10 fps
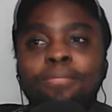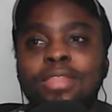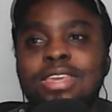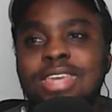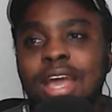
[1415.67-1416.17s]

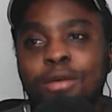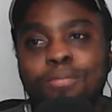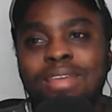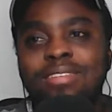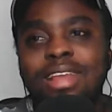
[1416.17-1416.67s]
Yeah,
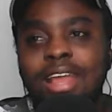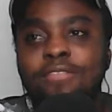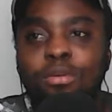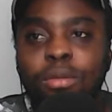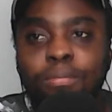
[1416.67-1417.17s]
basically
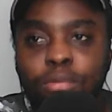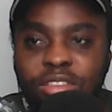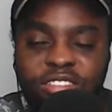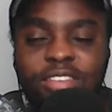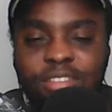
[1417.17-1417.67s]
after we
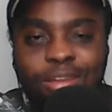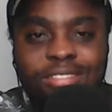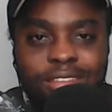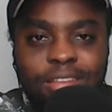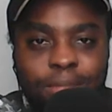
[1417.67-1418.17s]
changed our
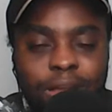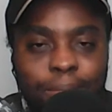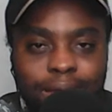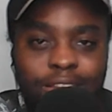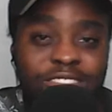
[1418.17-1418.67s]
centre-back
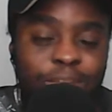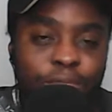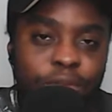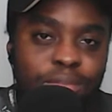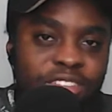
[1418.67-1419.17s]
partnership
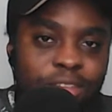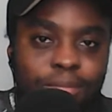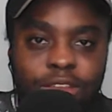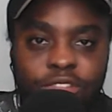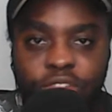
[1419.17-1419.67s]
from Timber